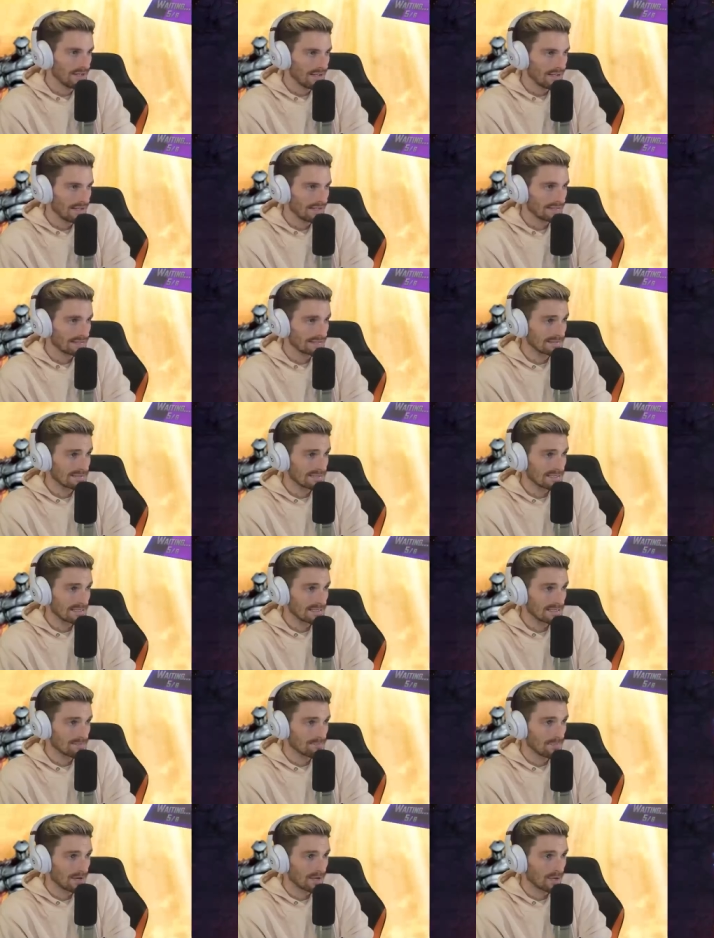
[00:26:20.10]
And
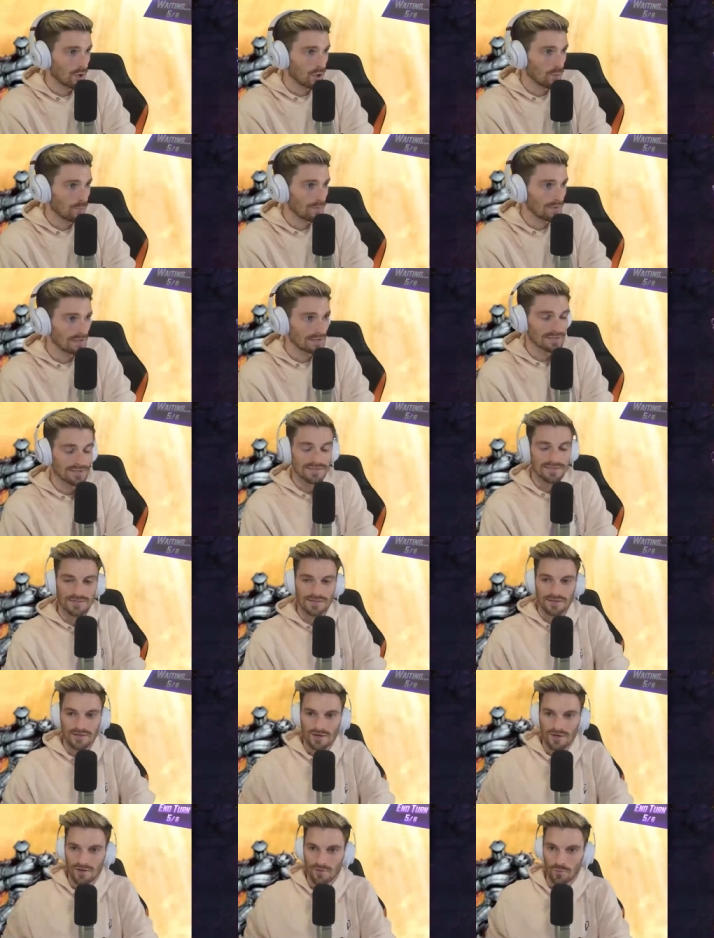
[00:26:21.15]
uh, my hope is
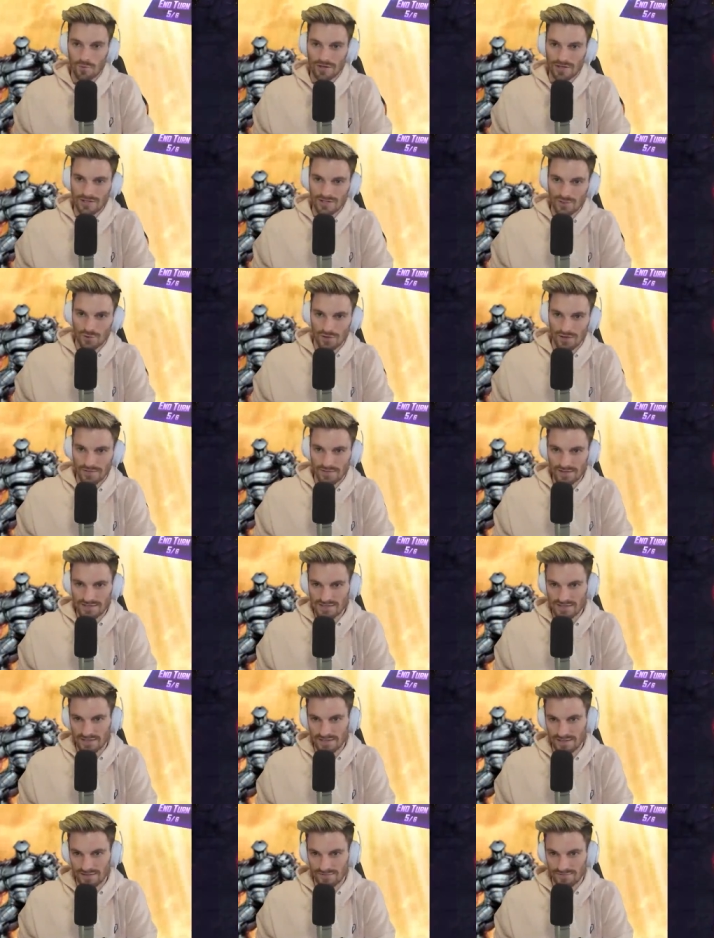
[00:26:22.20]
we can do it in
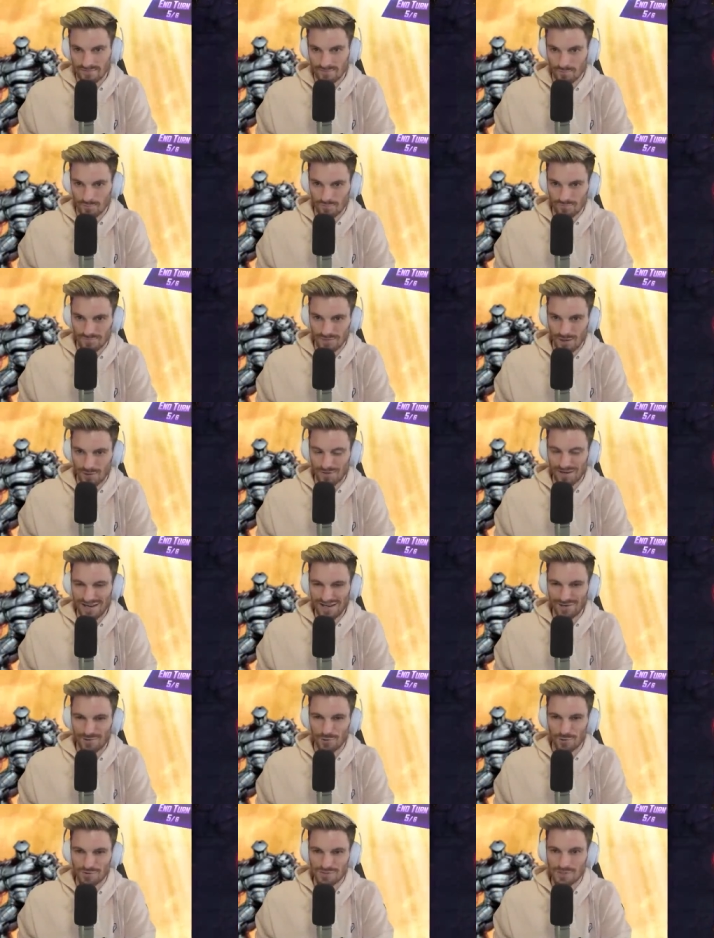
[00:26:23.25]
this lane. Okay,
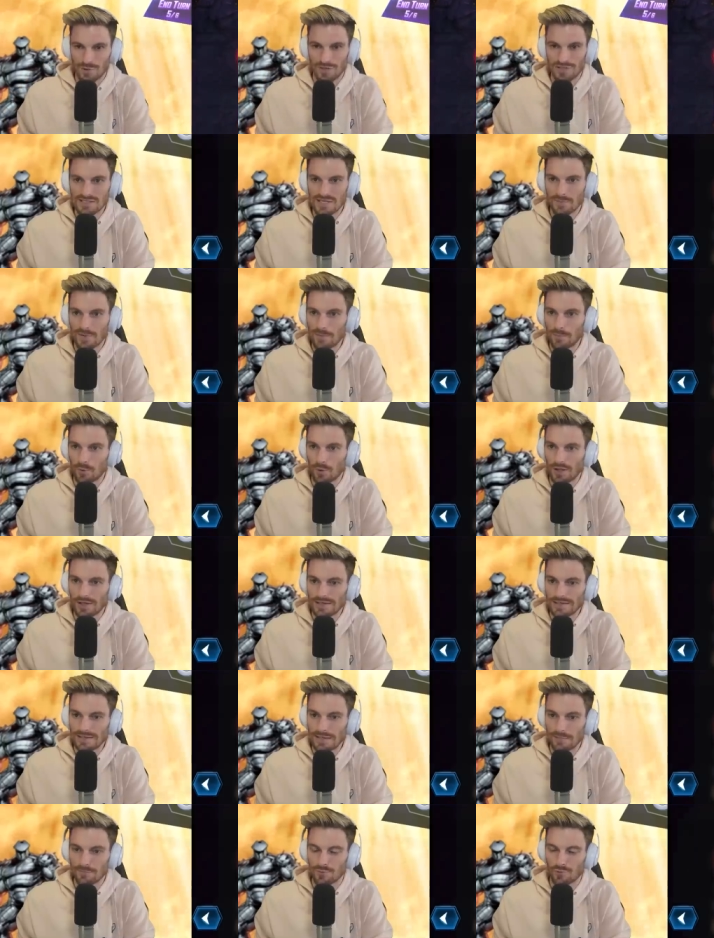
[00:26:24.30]
cool. So he's going to be
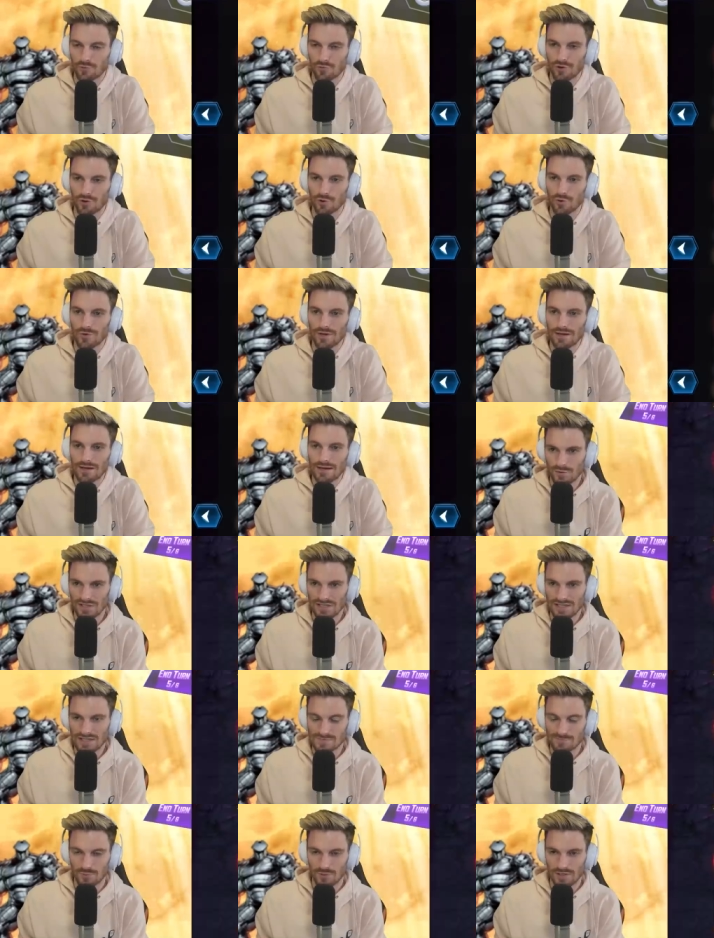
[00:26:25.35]
playing Brood.
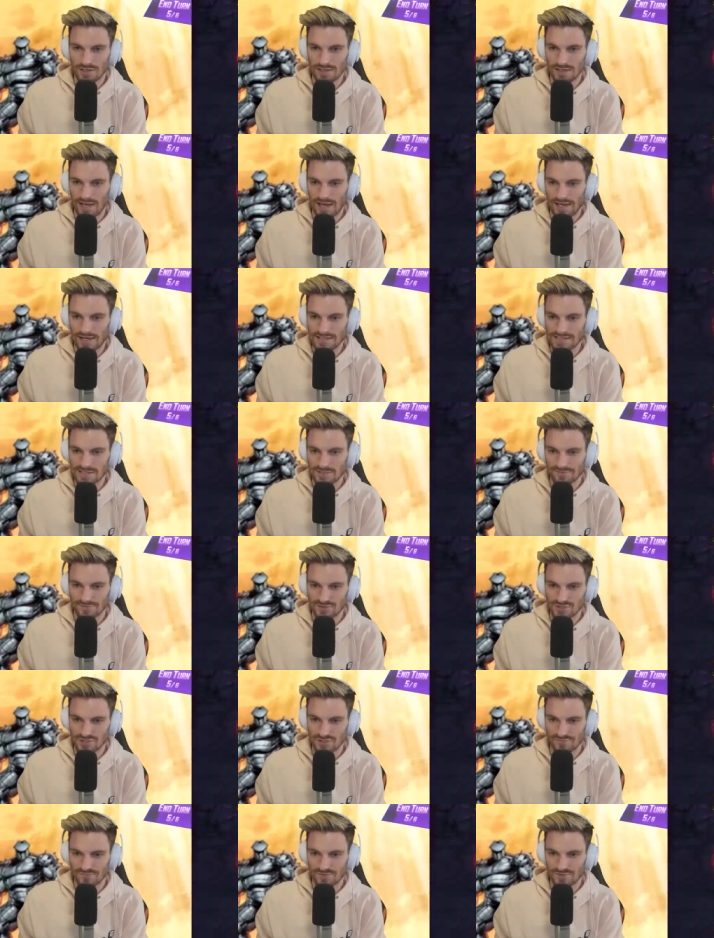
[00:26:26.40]
He is playing a Silver
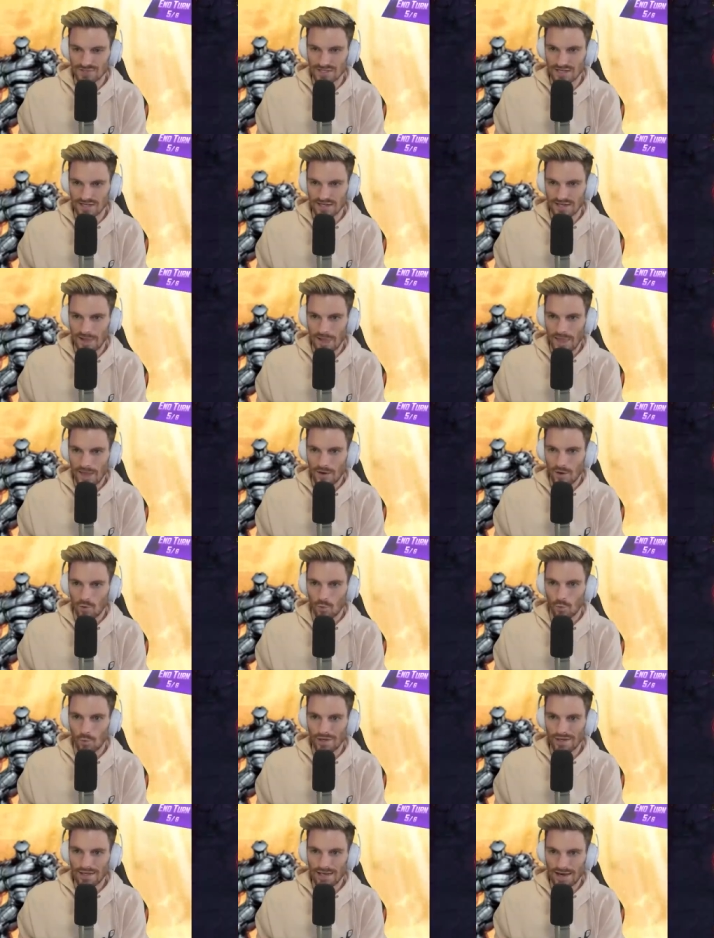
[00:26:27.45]
Surfer deck.
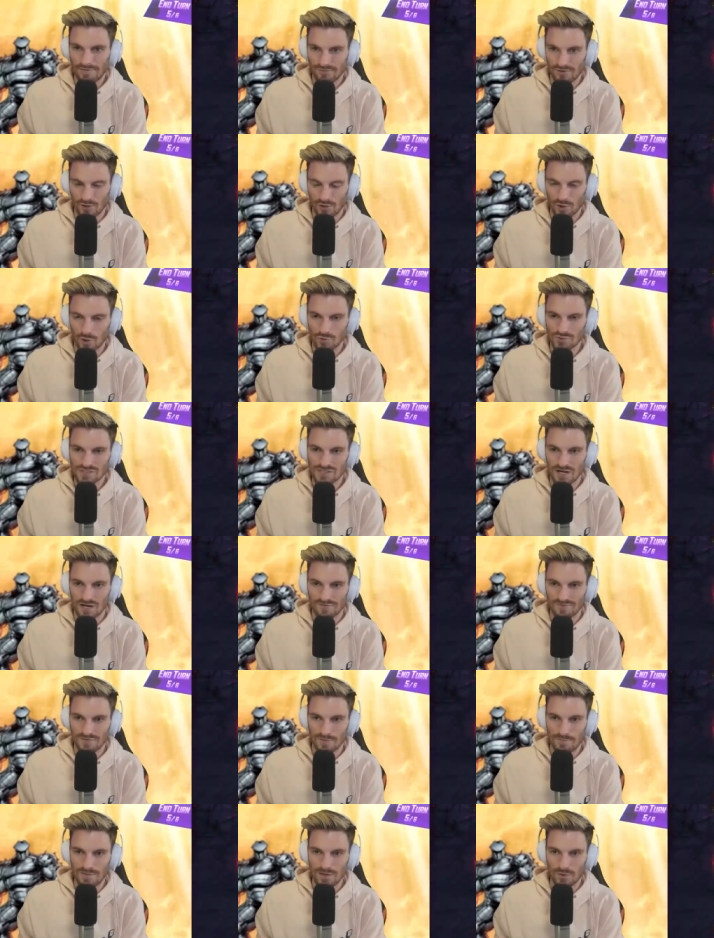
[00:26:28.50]
We have closed
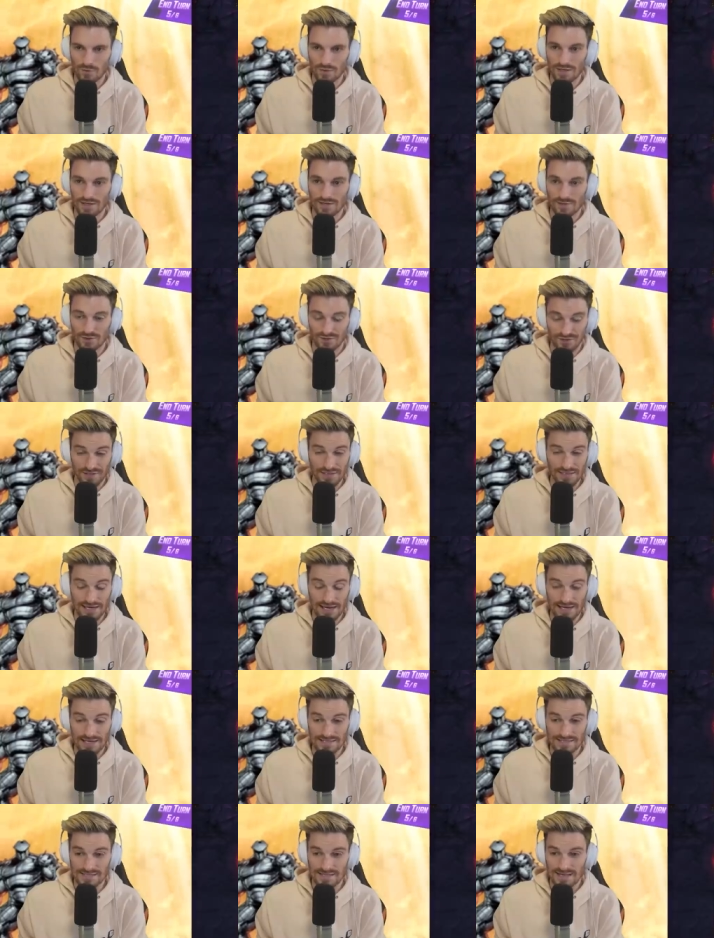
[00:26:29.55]
off the middle lane, or he
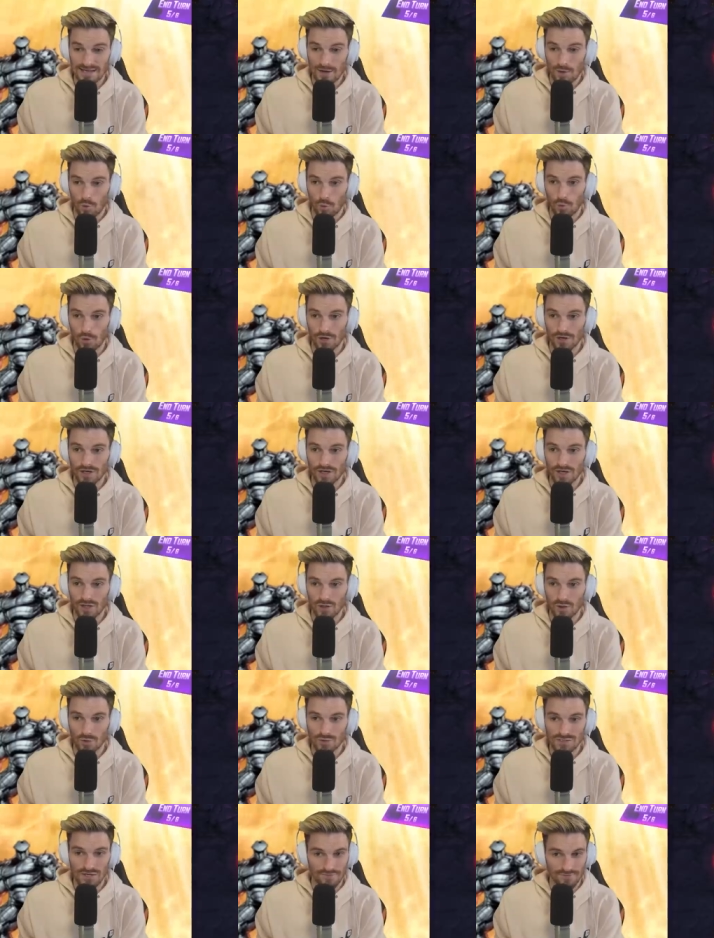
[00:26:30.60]
has. We're going to
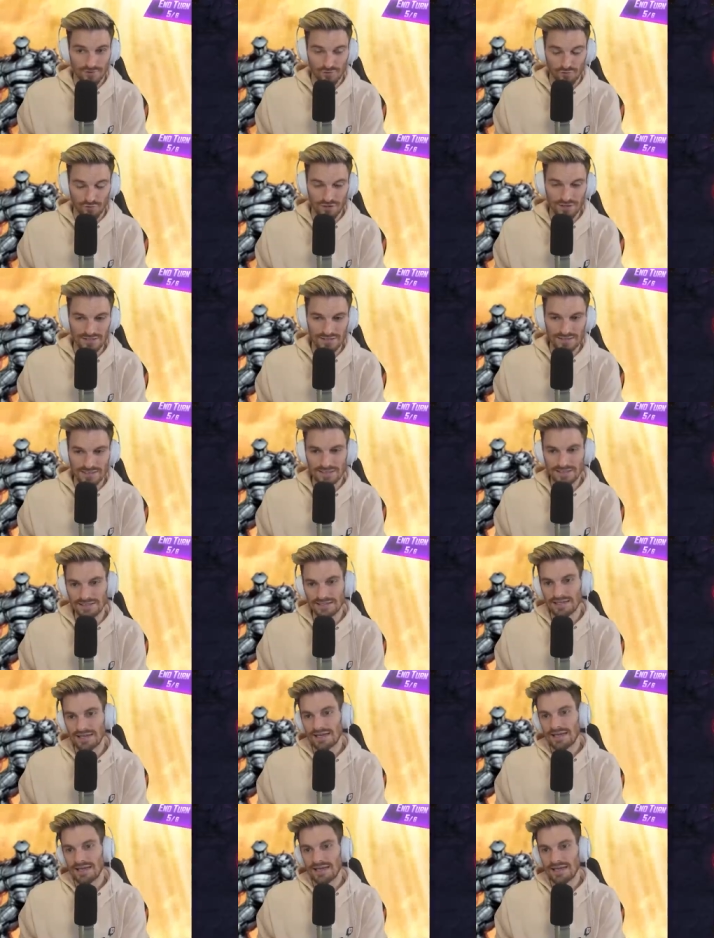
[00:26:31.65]
close off the right lane,